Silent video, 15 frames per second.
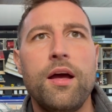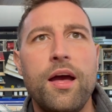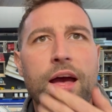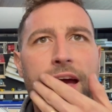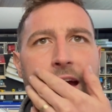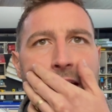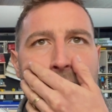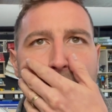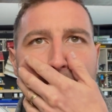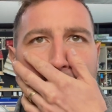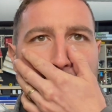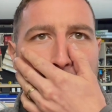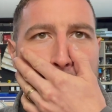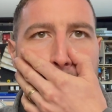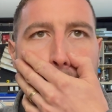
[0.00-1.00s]

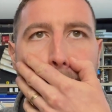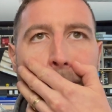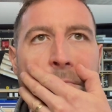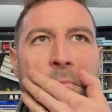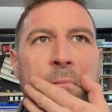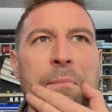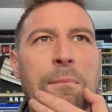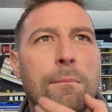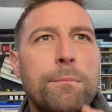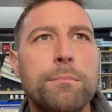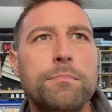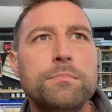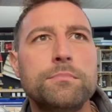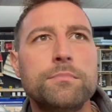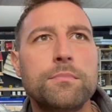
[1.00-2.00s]
I
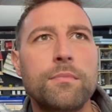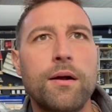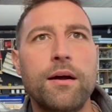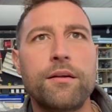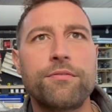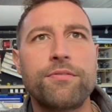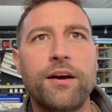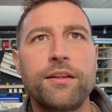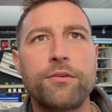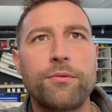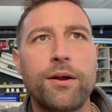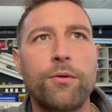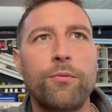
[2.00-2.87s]
had to find the right